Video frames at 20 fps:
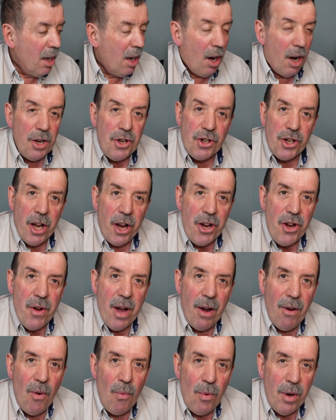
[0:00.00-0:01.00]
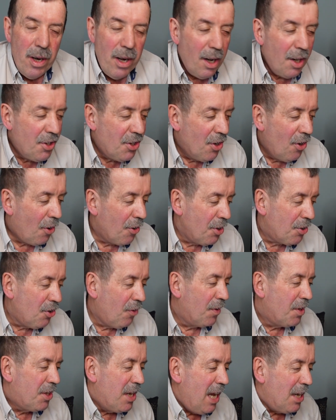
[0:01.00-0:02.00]
I show you how it works on a
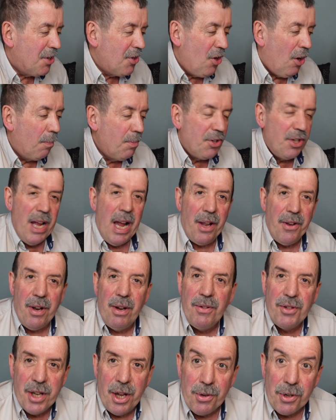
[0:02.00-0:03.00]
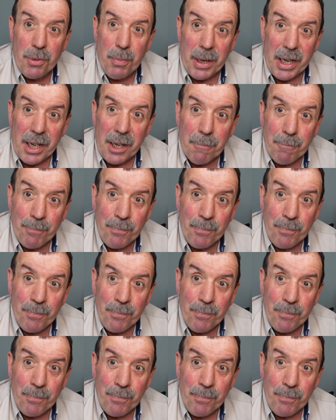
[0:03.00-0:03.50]
sort of a desktop set, so to speak.